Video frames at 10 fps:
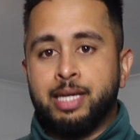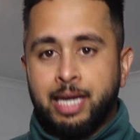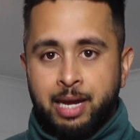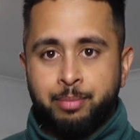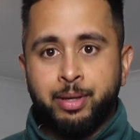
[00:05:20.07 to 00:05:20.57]

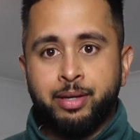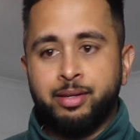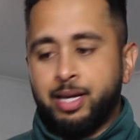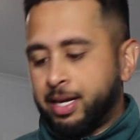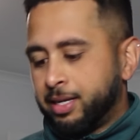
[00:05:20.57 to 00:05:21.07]
gamer,
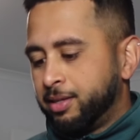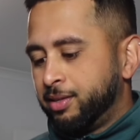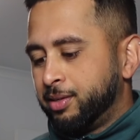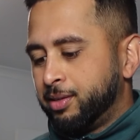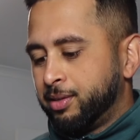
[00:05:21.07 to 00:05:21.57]

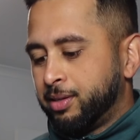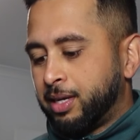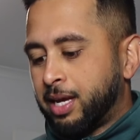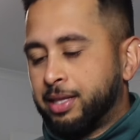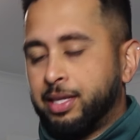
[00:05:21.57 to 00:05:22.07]
and
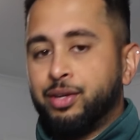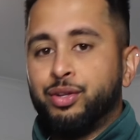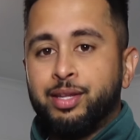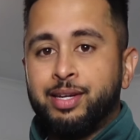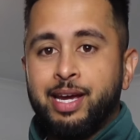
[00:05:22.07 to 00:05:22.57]
at the end
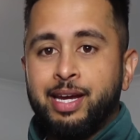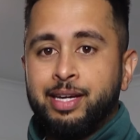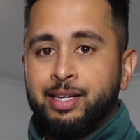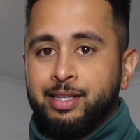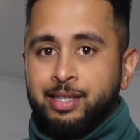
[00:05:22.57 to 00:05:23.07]
of the
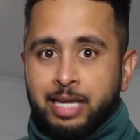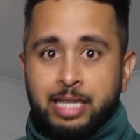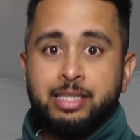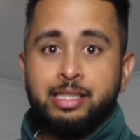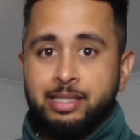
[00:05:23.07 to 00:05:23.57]
day,
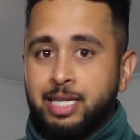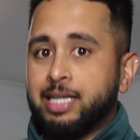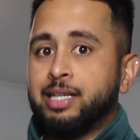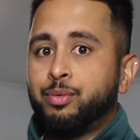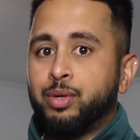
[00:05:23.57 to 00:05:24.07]
that's
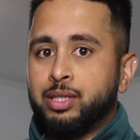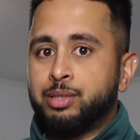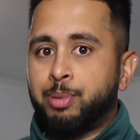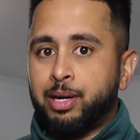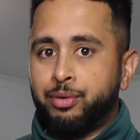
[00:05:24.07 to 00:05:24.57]
exactly what
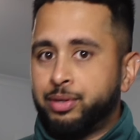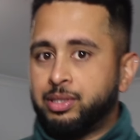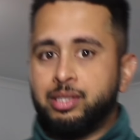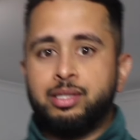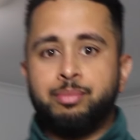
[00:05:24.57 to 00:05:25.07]
this putter
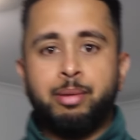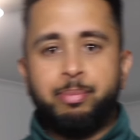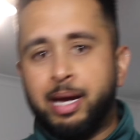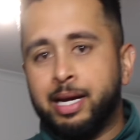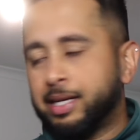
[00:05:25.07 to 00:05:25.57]
is. It's in my
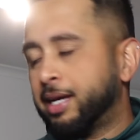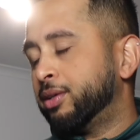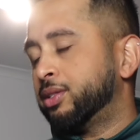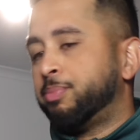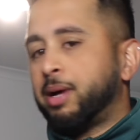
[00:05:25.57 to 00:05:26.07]
bag now,
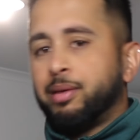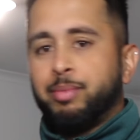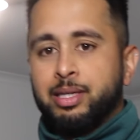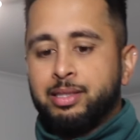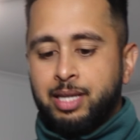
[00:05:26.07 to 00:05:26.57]
it's a part of
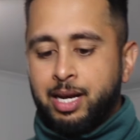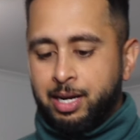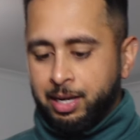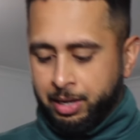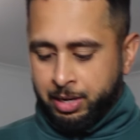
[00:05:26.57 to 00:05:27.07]
my
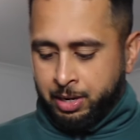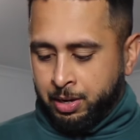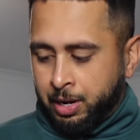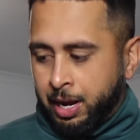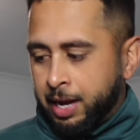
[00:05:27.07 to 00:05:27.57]
set,
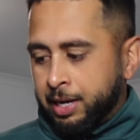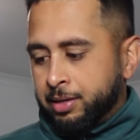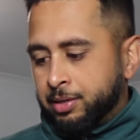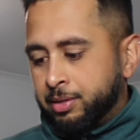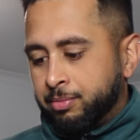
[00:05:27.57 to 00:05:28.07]

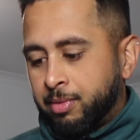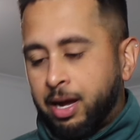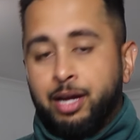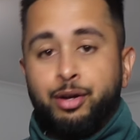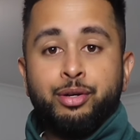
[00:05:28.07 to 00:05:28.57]
and
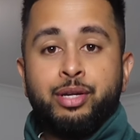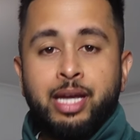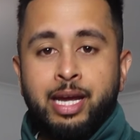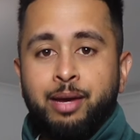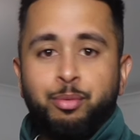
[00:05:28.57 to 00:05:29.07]
I don't
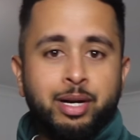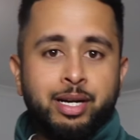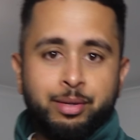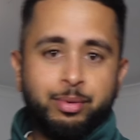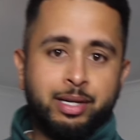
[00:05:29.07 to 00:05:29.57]
care what
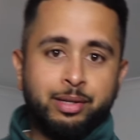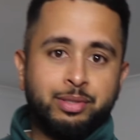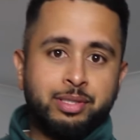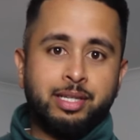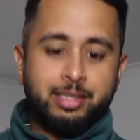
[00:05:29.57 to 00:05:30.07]
anyone else
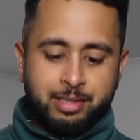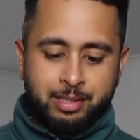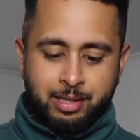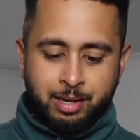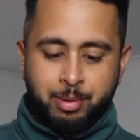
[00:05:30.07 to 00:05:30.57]

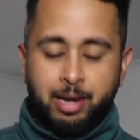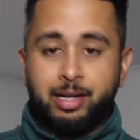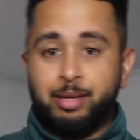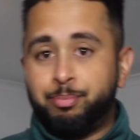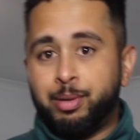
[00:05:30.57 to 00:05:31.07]
says
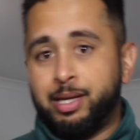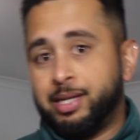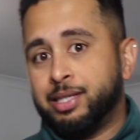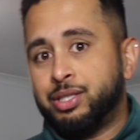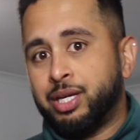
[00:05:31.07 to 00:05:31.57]
about it
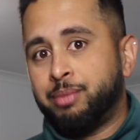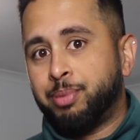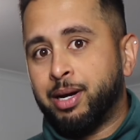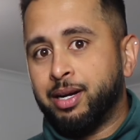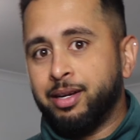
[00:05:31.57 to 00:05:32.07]
being a cheap
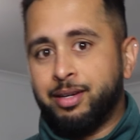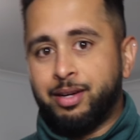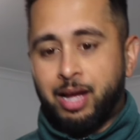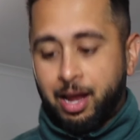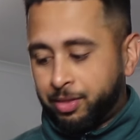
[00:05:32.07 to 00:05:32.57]
putter.
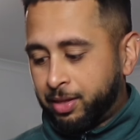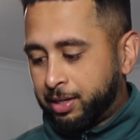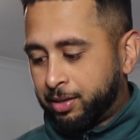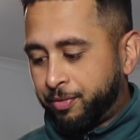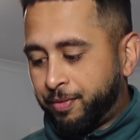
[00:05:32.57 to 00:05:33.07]
I
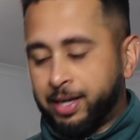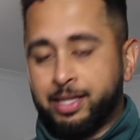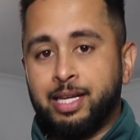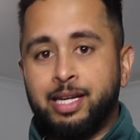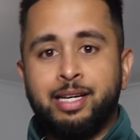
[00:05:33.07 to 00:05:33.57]
think the fact
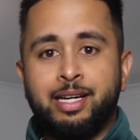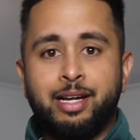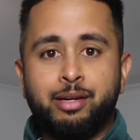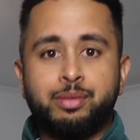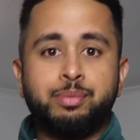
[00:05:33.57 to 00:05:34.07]
that it
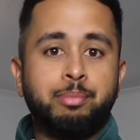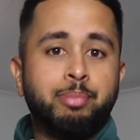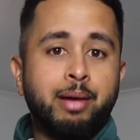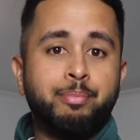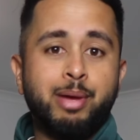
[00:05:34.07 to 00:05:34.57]
helps me
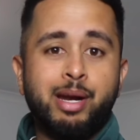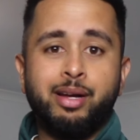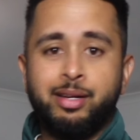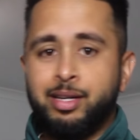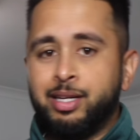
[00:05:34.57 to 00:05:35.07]
putt
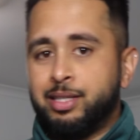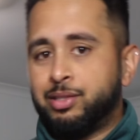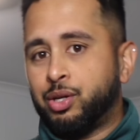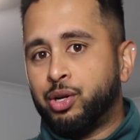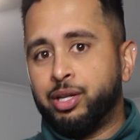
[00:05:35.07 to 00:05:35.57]
better is
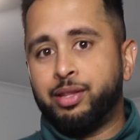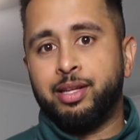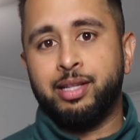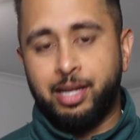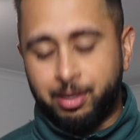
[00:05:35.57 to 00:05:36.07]
the only
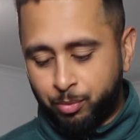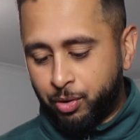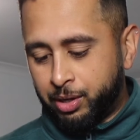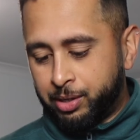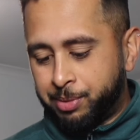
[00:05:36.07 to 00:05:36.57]
thing that I'm
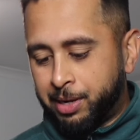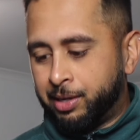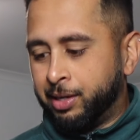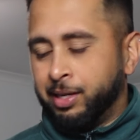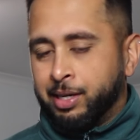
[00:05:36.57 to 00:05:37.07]
worried
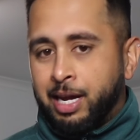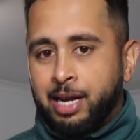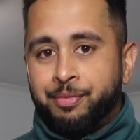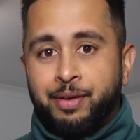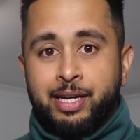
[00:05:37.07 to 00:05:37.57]
about. And
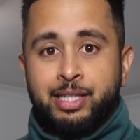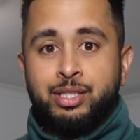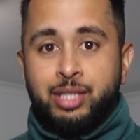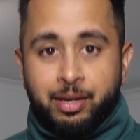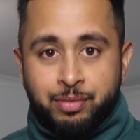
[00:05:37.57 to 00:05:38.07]
if I can
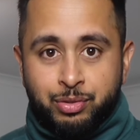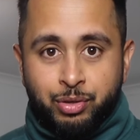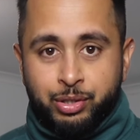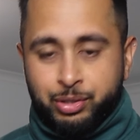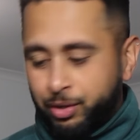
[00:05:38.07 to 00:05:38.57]
shave
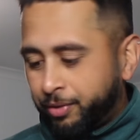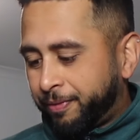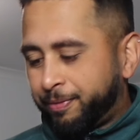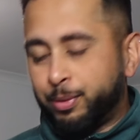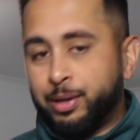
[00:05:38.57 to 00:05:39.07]
strokes
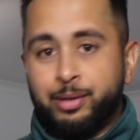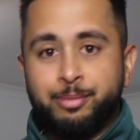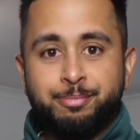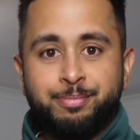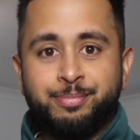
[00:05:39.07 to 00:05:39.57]
off,
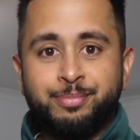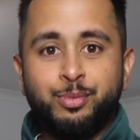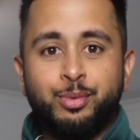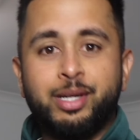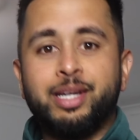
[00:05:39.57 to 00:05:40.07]
well,
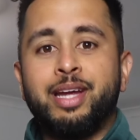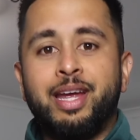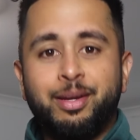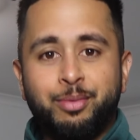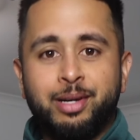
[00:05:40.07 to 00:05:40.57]
what can
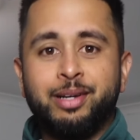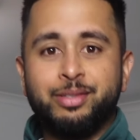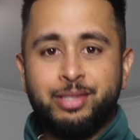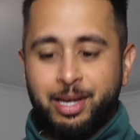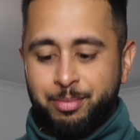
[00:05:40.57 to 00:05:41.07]
anyone else
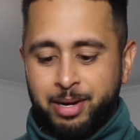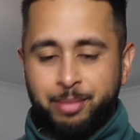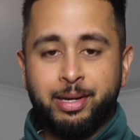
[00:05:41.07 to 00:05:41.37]
say about my